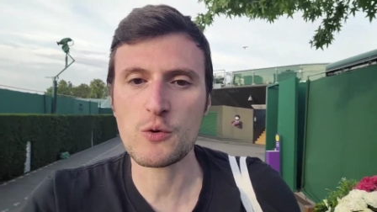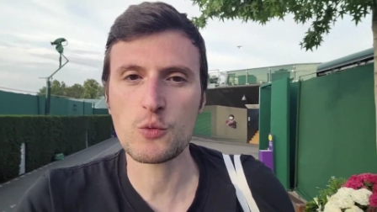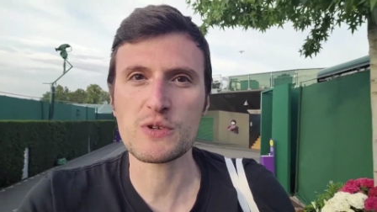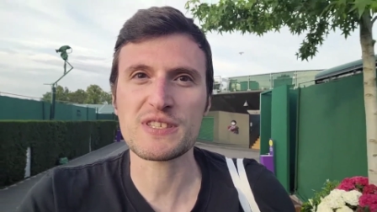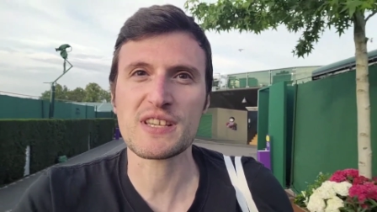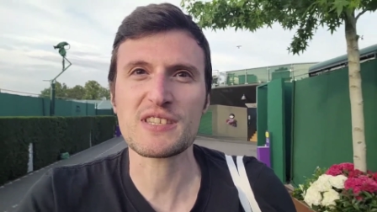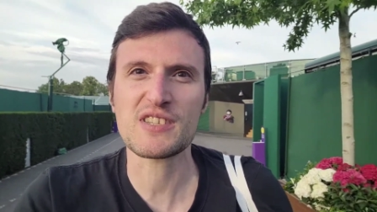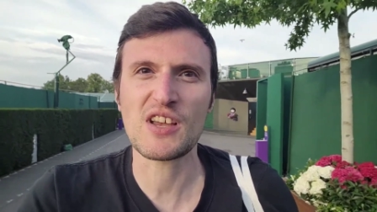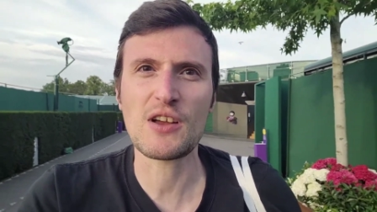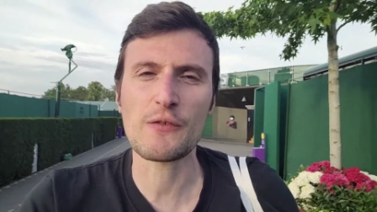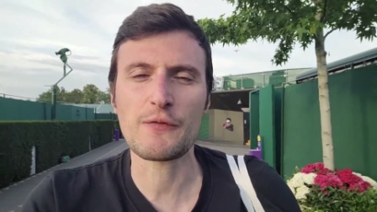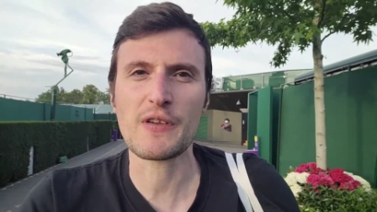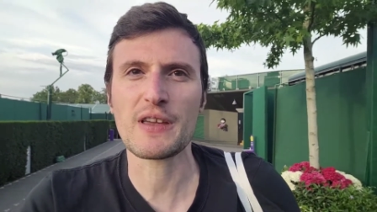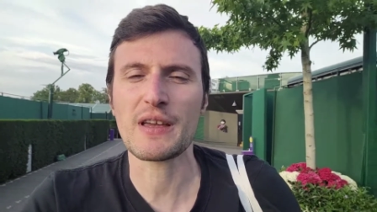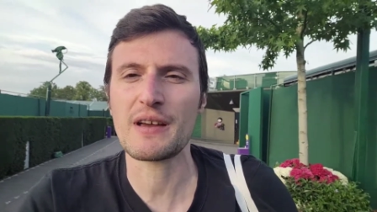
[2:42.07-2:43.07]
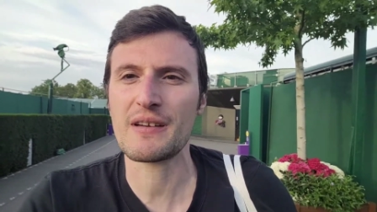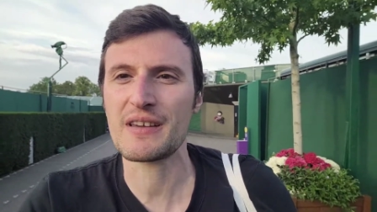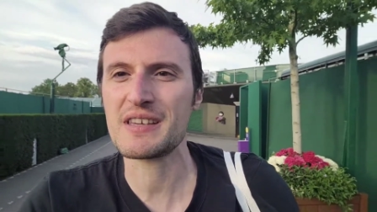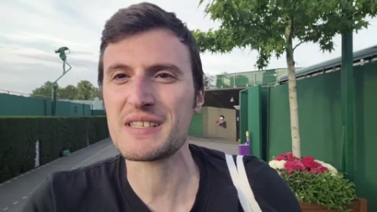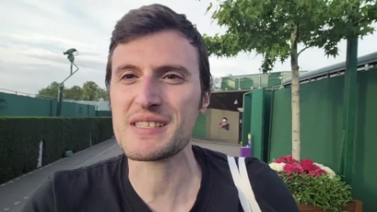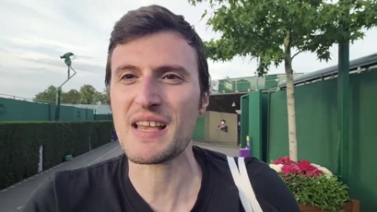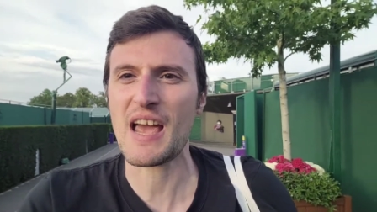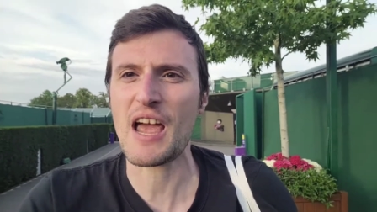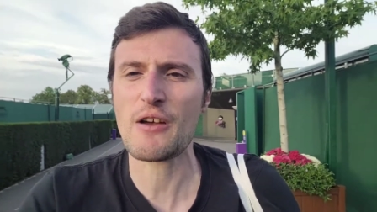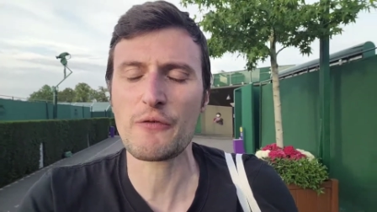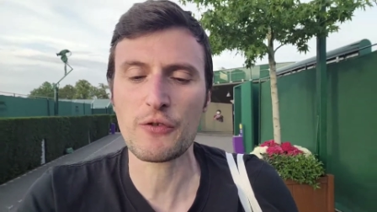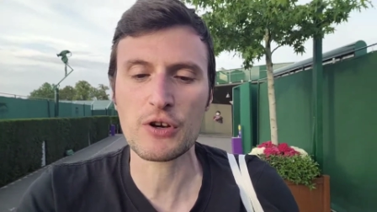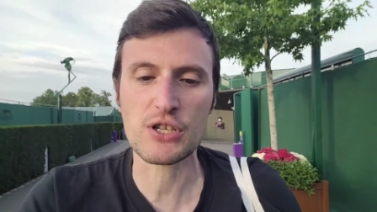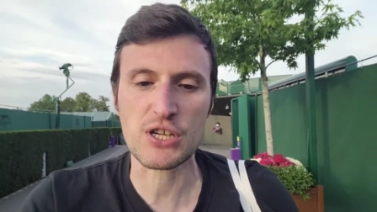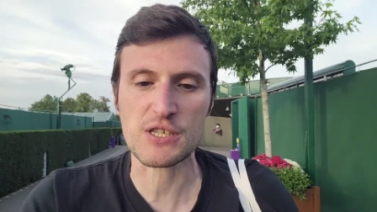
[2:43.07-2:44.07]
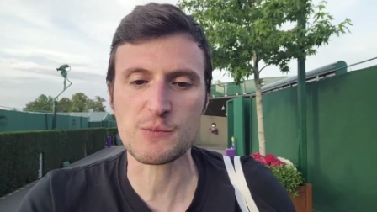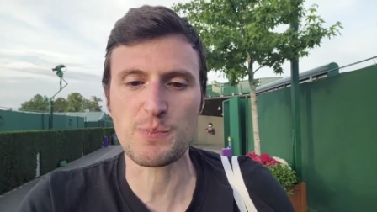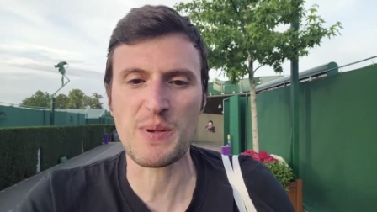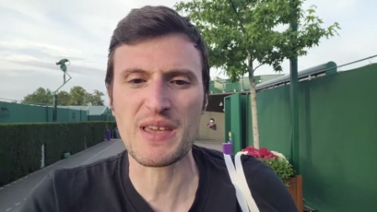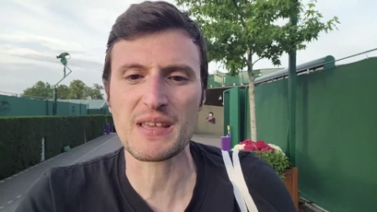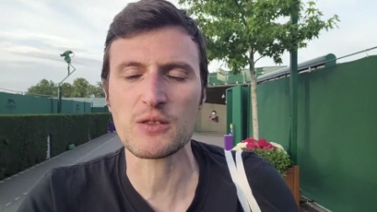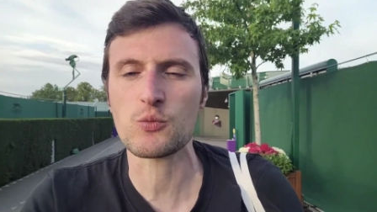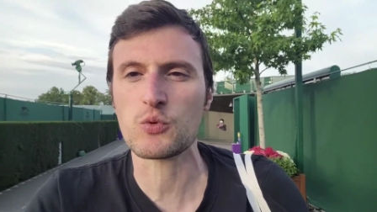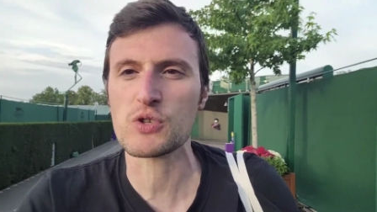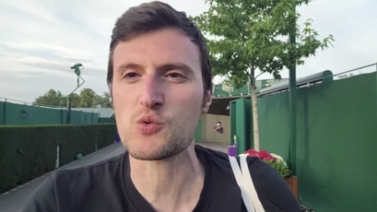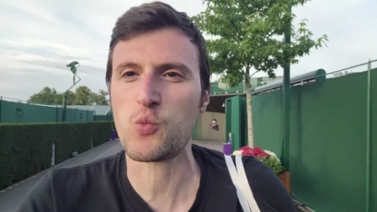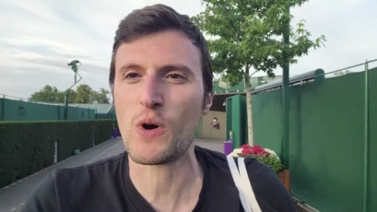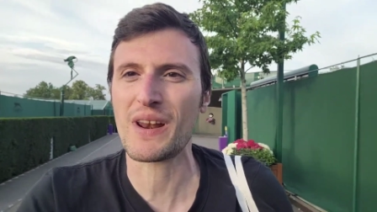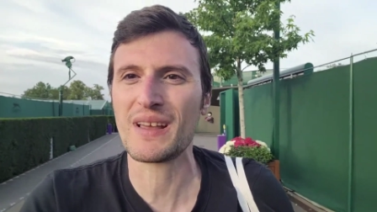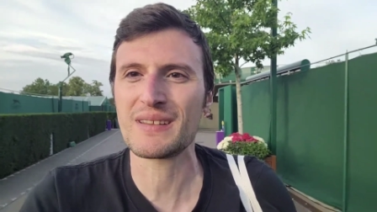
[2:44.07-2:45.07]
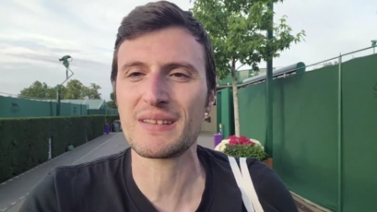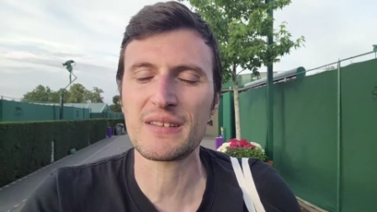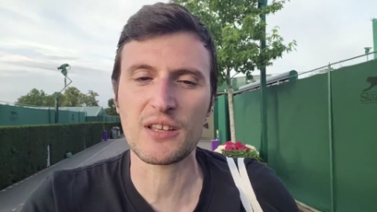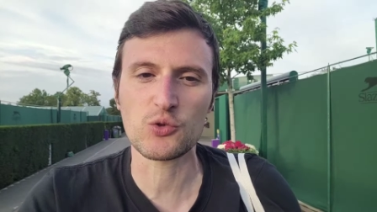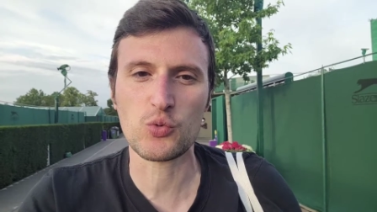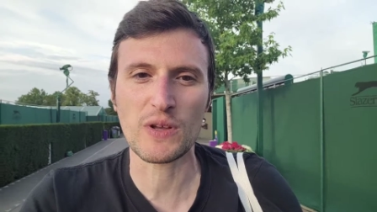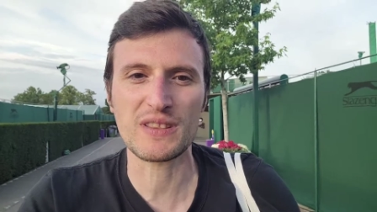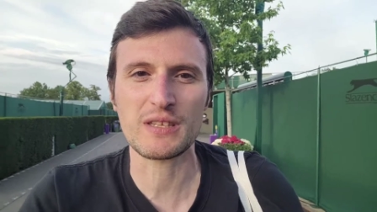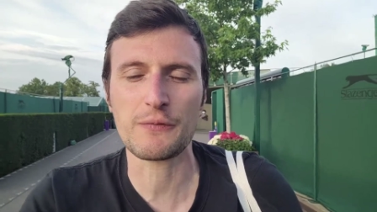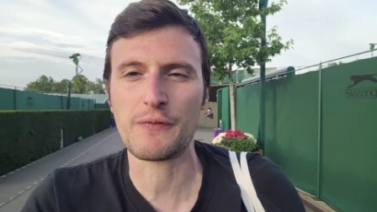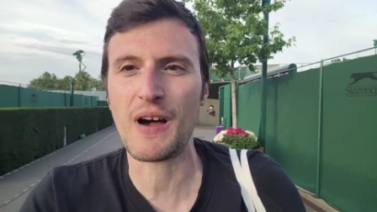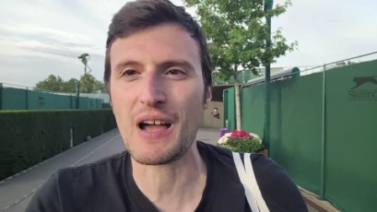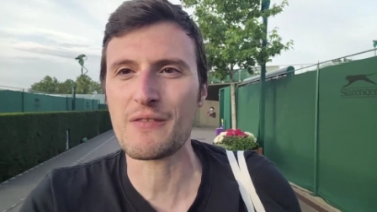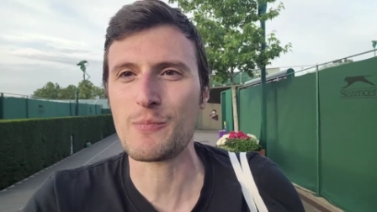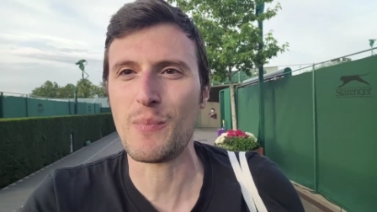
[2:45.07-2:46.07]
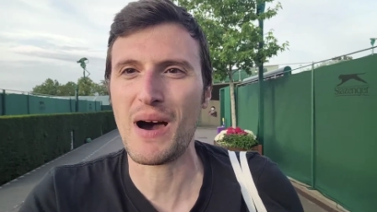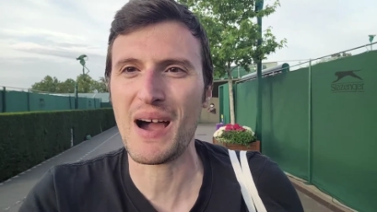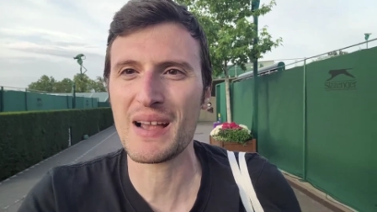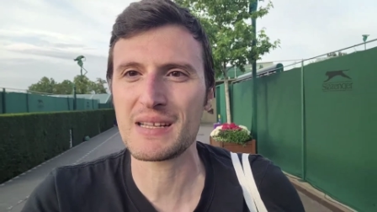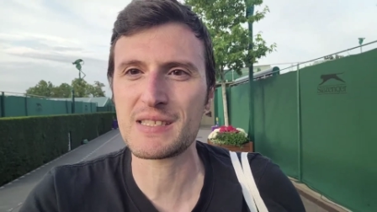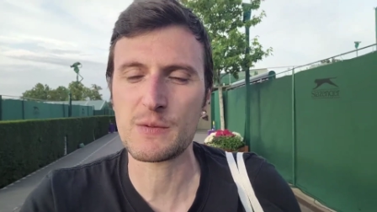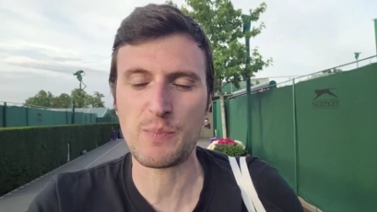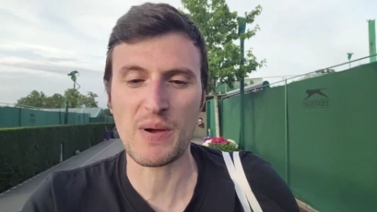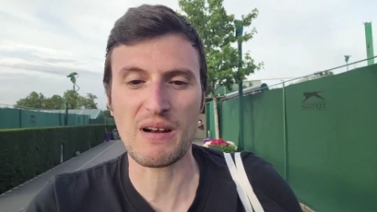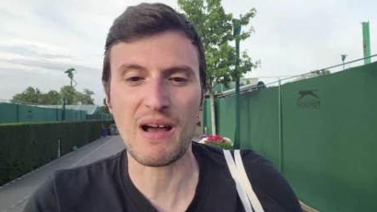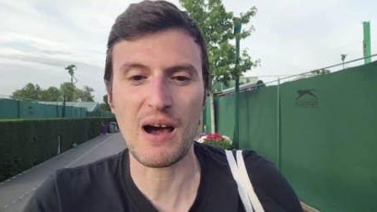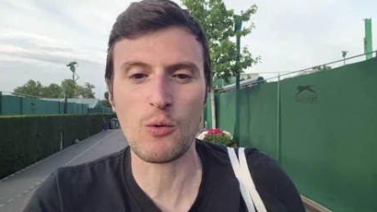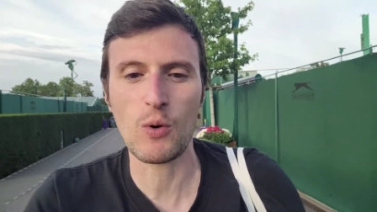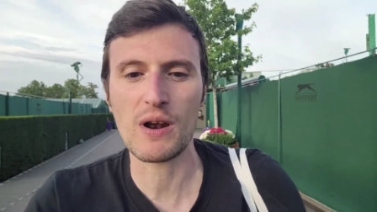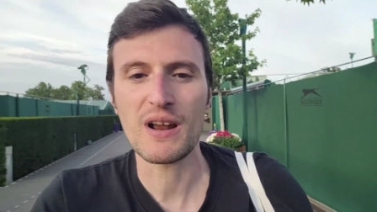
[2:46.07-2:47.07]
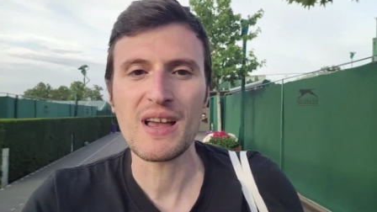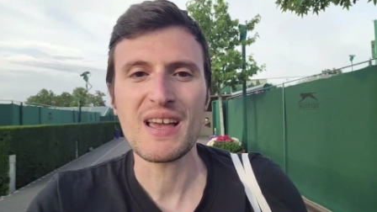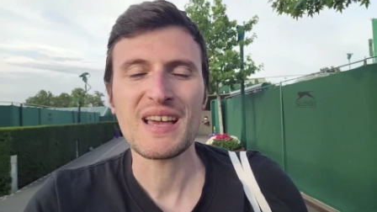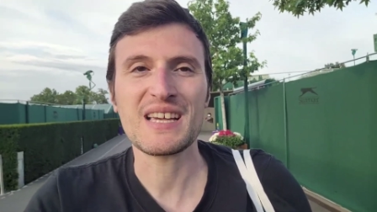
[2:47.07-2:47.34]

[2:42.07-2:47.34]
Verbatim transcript: he was a uh, serving, uh, his average speed was 125 miles per hour,